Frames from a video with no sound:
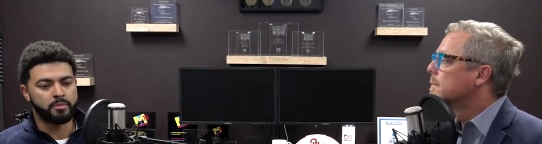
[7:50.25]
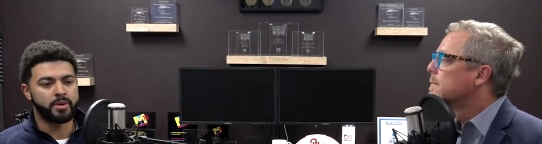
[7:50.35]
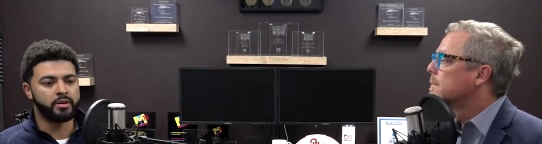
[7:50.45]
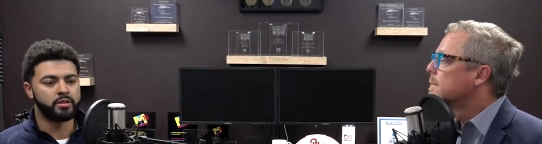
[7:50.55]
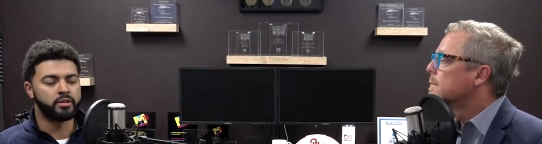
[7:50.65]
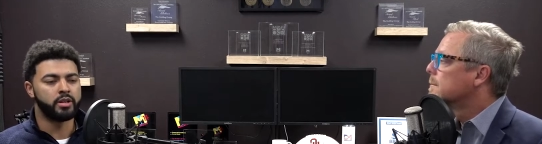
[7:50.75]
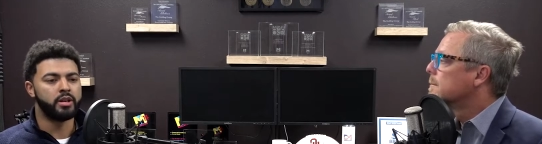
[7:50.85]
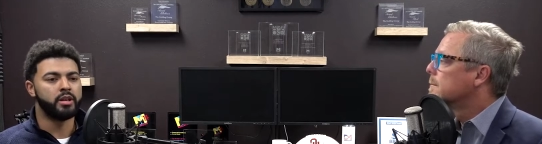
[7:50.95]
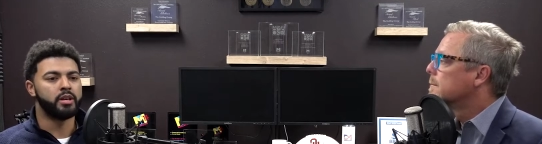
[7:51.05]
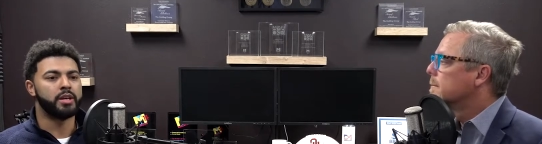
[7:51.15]
Speaker 1: a better
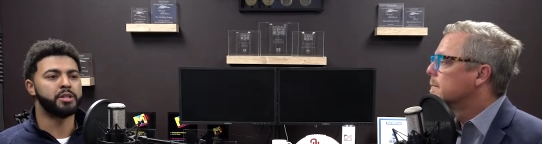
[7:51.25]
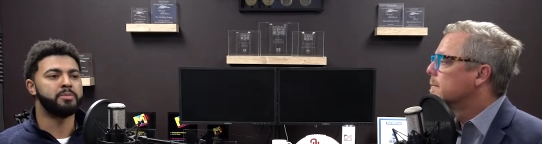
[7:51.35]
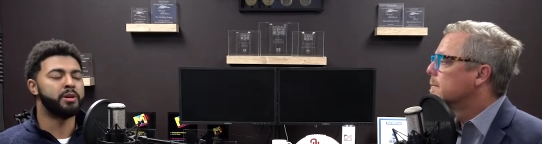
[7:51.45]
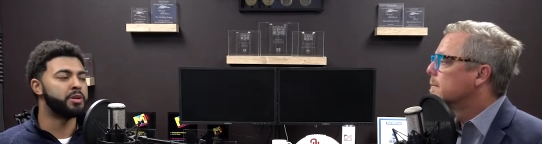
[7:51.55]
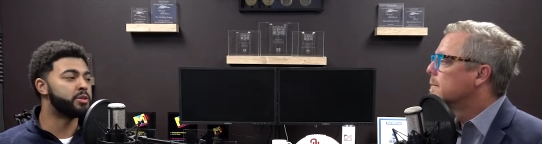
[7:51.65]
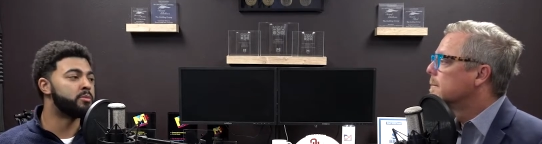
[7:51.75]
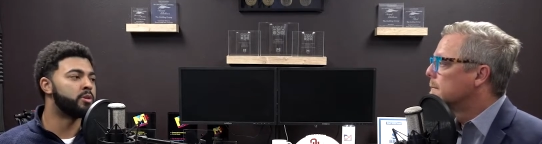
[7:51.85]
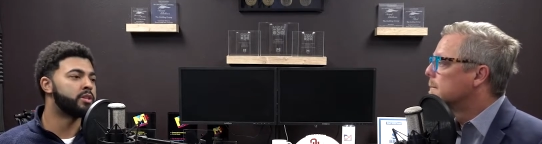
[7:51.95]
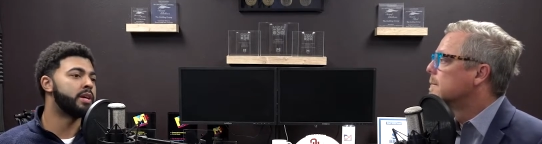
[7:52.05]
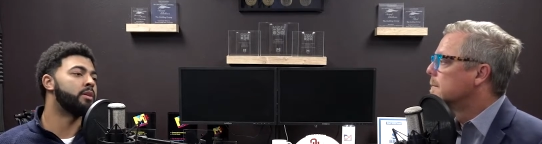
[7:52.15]
experience and a
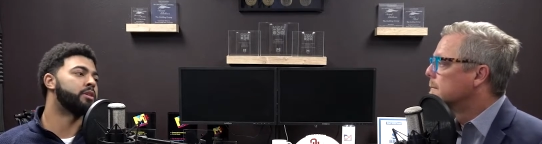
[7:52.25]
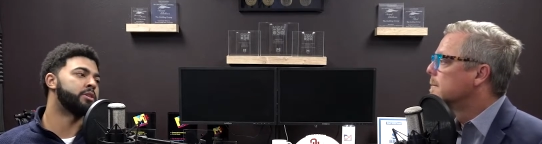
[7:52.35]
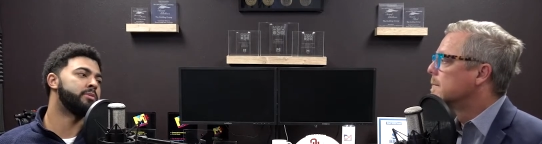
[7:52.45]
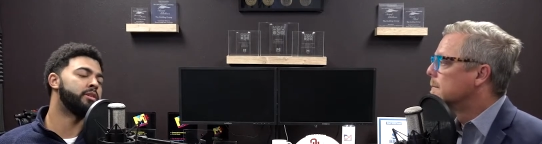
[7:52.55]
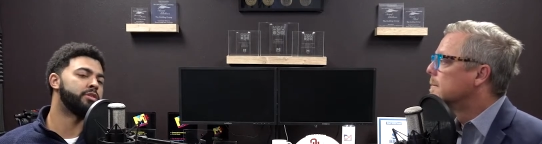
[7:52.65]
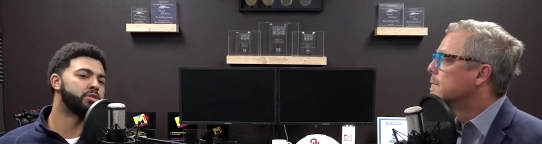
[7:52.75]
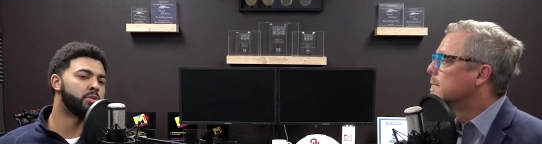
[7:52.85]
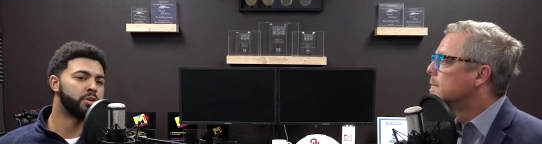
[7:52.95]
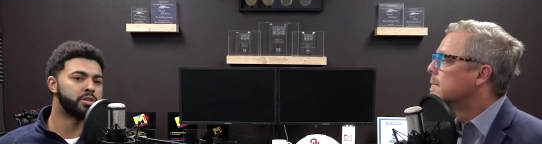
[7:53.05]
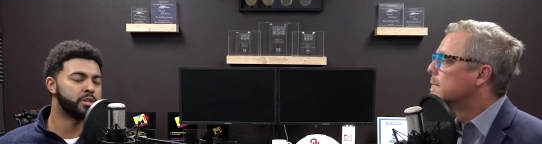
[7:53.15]
more tailored experience
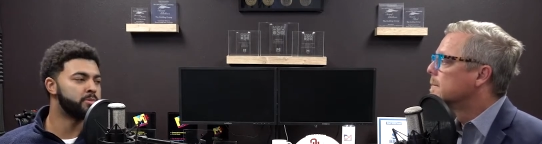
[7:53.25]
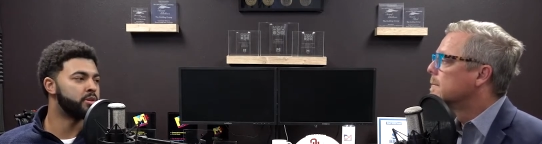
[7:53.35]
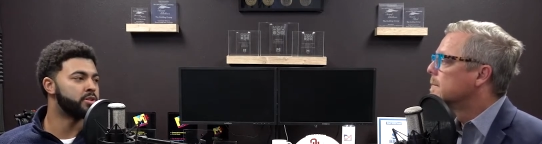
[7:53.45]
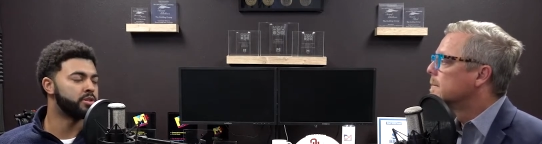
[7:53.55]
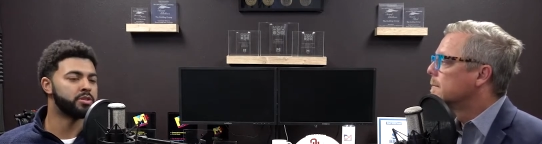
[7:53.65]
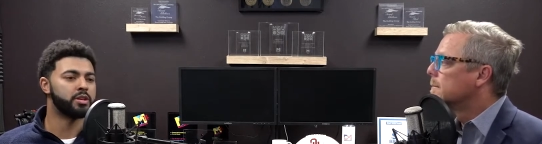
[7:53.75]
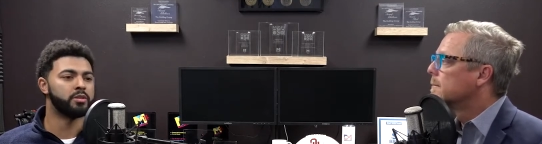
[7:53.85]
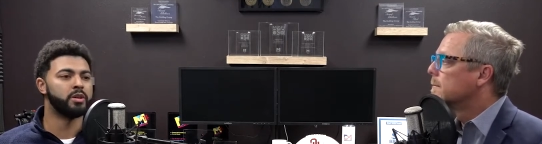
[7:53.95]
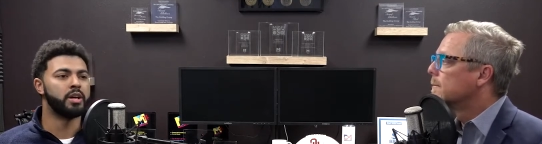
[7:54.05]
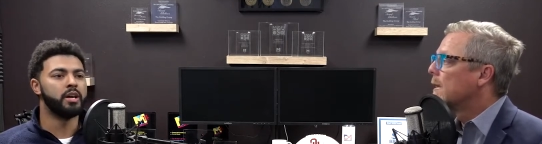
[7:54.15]
towards this person.
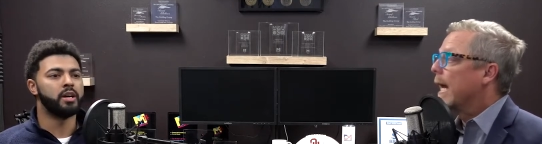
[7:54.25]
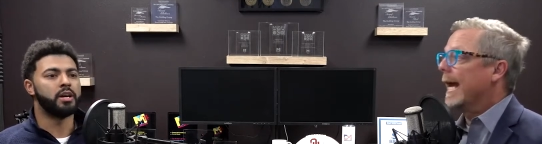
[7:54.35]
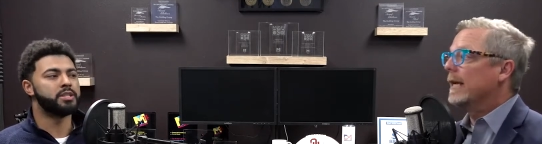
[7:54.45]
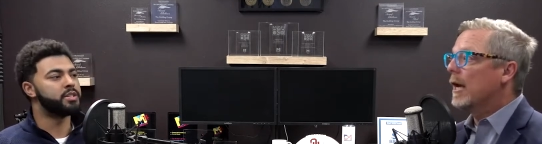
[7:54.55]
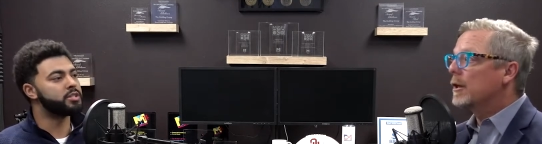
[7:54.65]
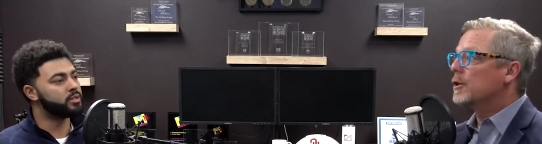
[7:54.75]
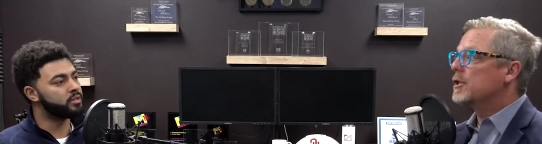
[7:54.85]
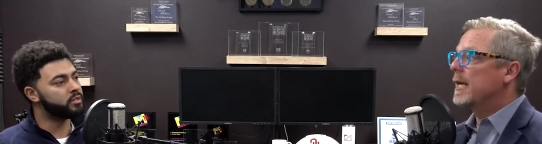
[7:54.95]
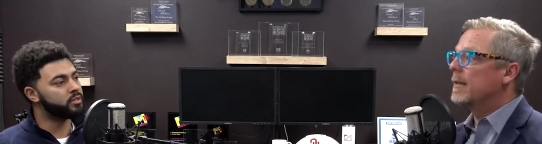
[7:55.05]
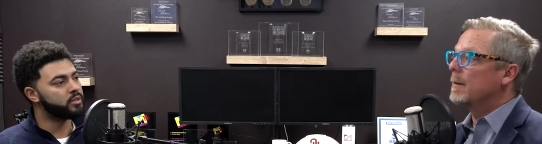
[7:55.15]
So and
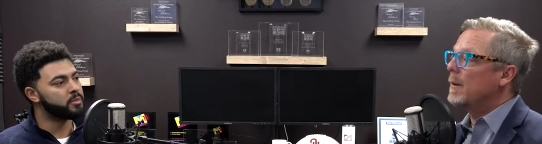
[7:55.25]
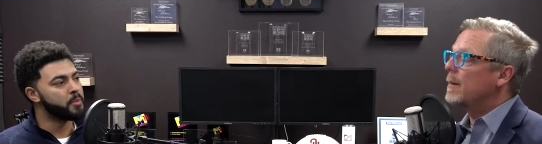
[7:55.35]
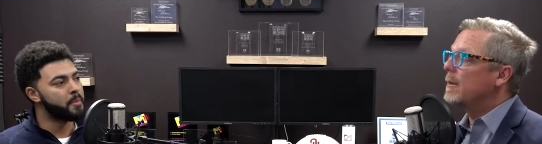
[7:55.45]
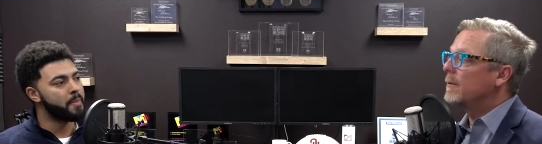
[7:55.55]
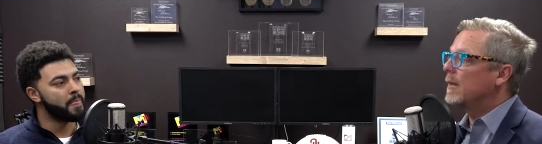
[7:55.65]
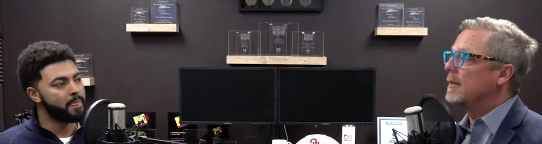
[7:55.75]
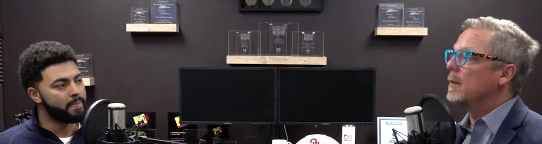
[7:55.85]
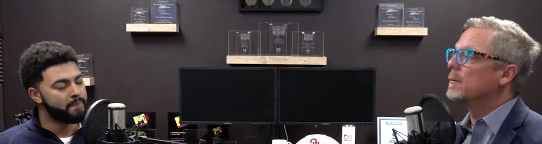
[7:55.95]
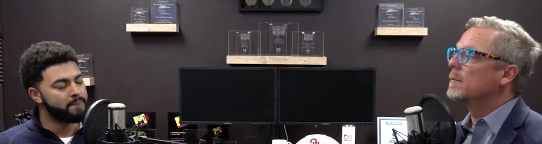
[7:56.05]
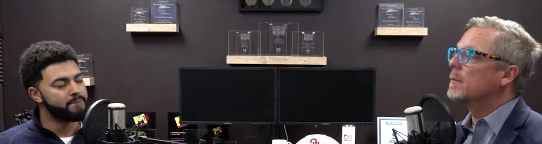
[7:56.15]
understand
Speaker 2: that maybe if they
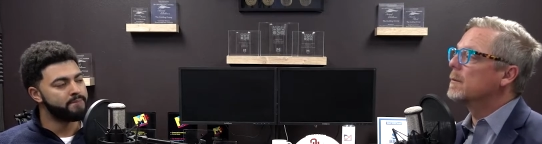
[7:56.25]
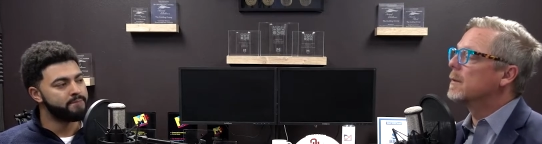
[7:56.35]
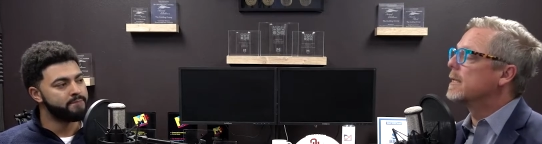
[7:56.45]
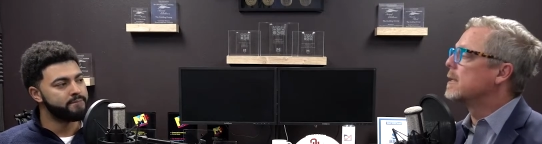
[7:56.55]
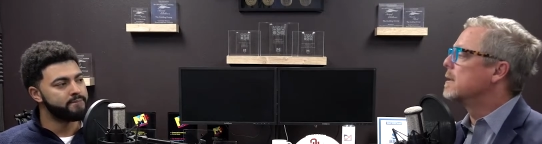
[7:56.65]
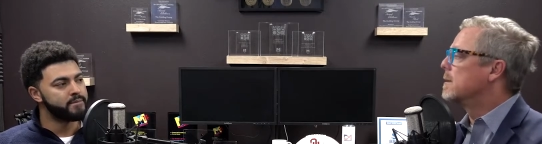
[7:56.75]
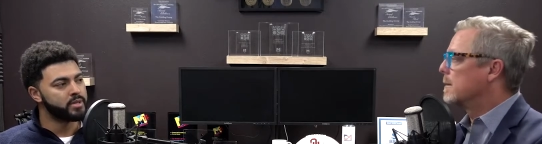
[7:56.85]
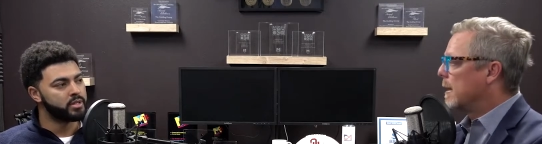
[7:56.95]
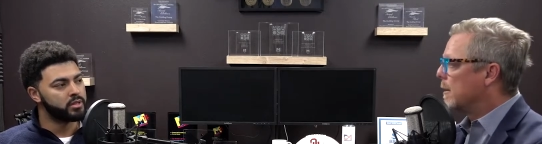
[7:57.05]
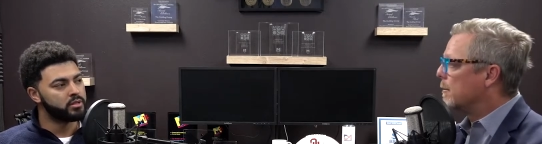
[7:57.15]
don't listen.
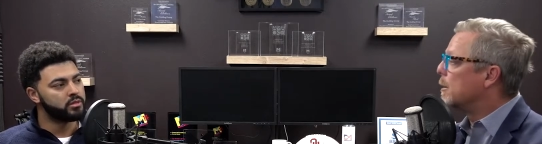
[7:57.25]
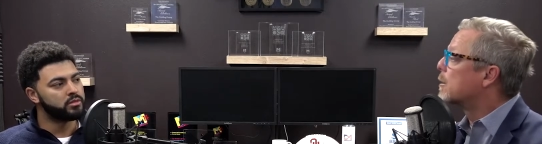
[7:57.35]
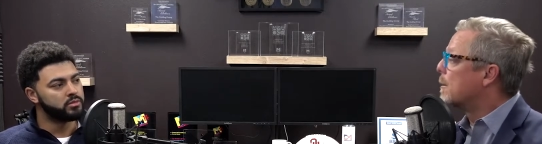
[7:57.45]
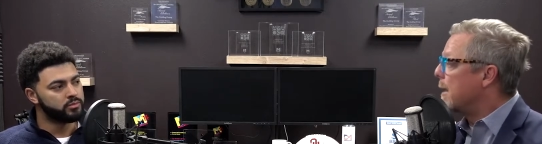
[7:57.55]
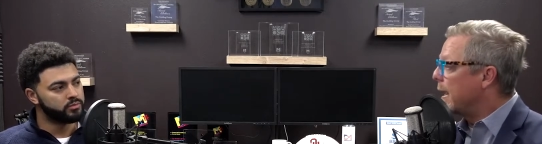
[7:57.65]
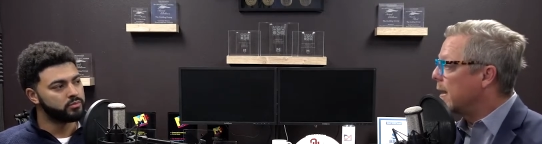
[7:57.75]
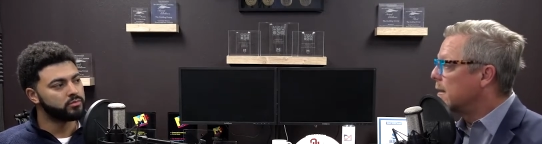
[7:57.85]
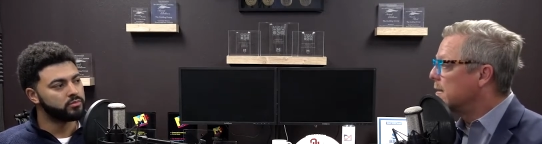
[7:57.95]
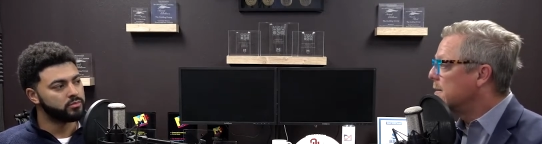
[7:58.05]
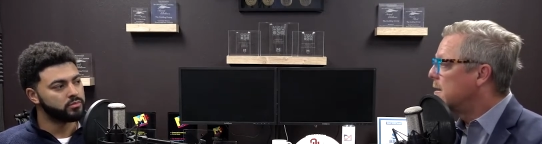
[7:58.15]
They don't hear
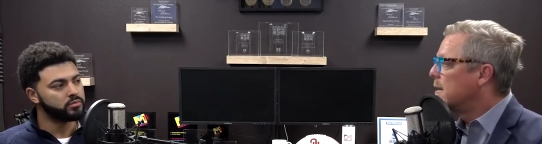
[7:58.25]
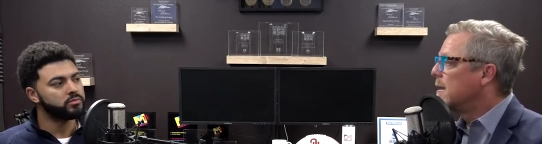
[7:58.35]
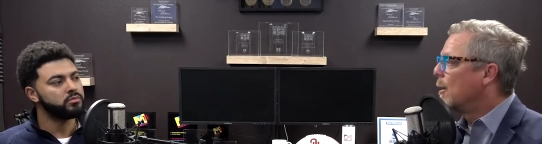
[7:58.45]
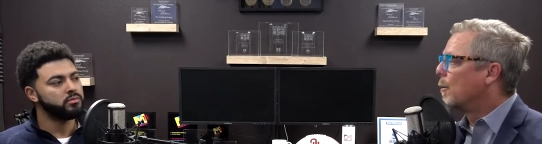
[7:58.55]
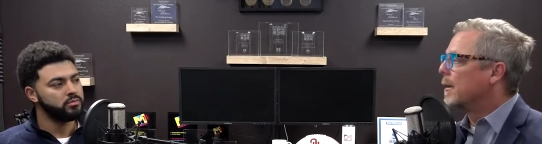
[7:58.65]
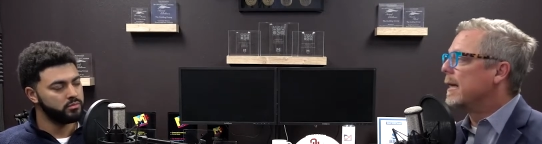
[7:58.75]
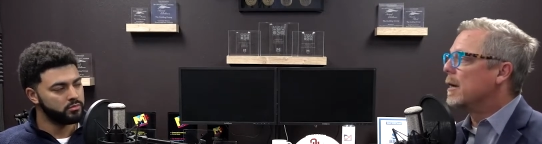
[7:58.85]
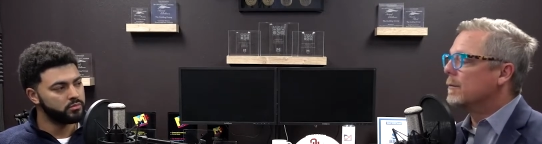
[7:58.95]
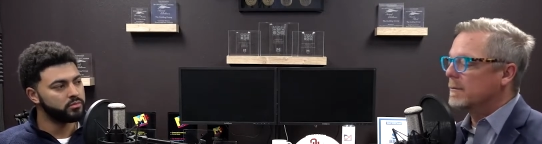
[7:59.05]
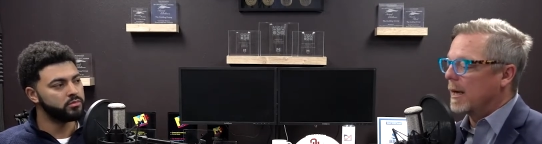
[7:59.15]
commands, or they
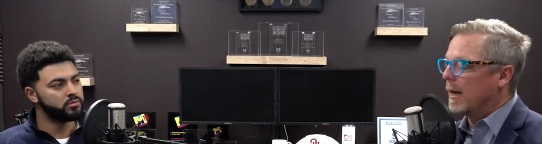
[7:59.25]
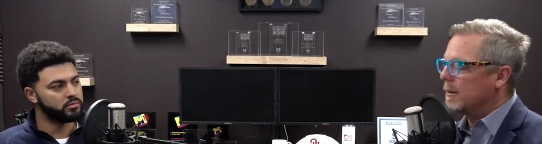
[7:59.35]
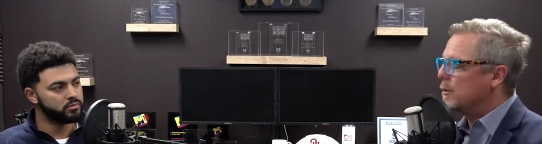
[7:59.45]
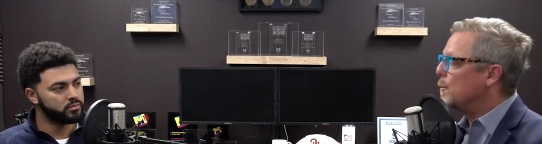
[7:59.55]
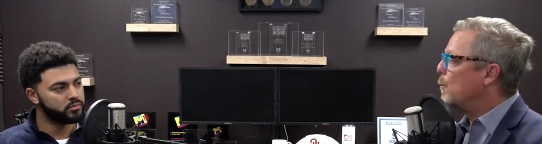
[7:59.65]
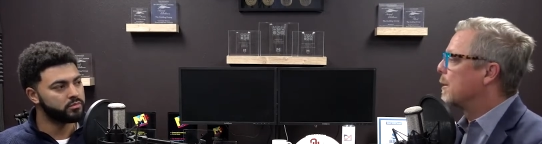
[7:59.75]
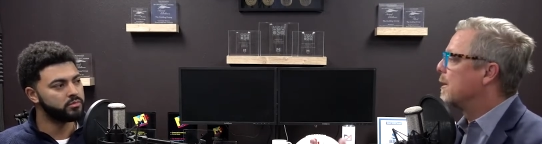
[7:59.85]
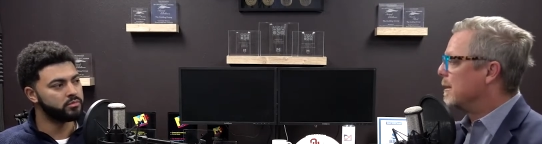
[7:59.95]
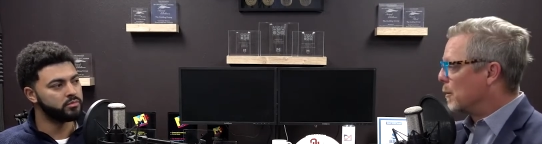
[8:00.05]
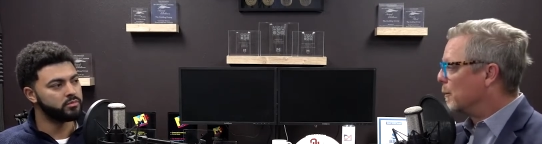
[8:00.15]
don't uh, do what
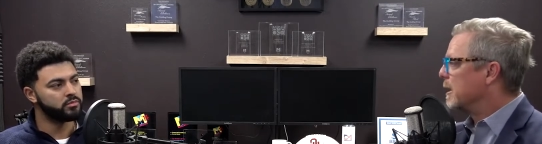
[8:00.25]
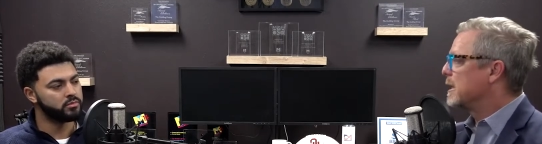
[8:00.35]
they normally